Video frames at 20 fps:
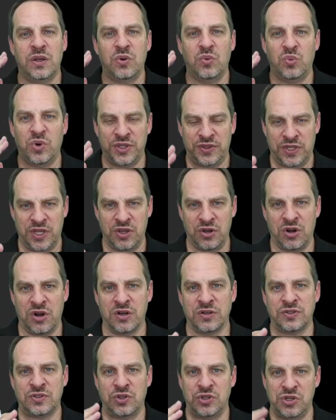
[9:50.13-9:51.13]
what they
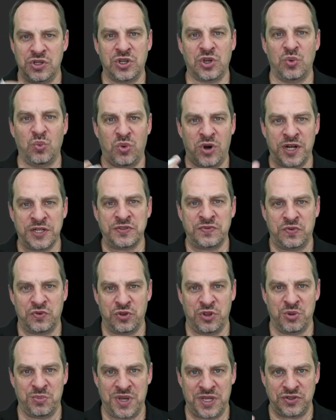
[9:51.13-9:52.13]
are so you can watch
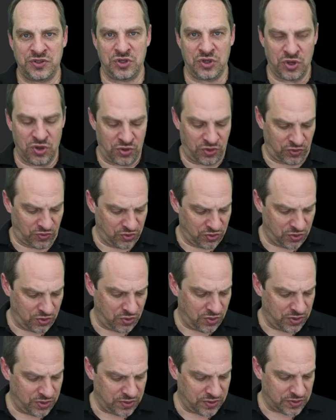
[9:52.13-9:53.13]
for them as you go
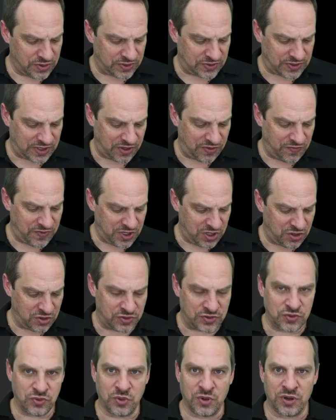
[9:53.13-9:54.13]
through the set of
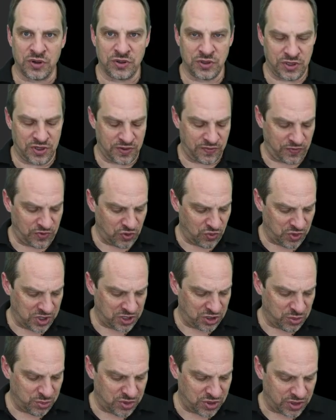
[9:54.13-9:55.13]
videos or if you
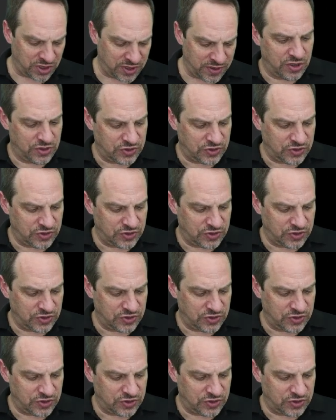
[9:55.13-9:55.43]
read the book.